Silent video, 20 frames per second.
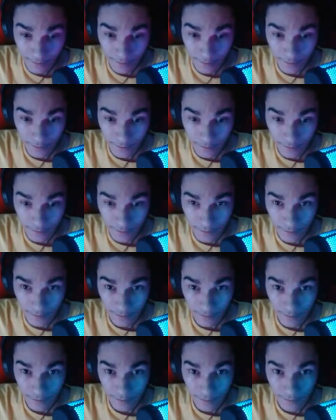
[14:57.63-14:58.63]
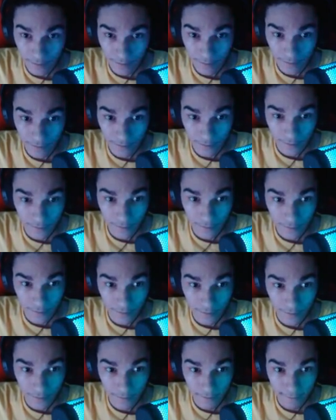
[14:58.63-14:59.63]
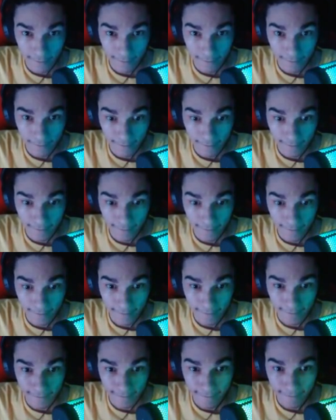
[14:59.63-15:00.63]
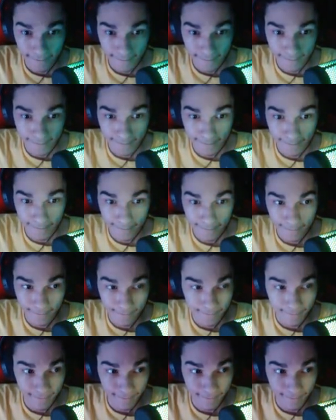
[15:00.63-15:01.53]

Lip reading: (silence)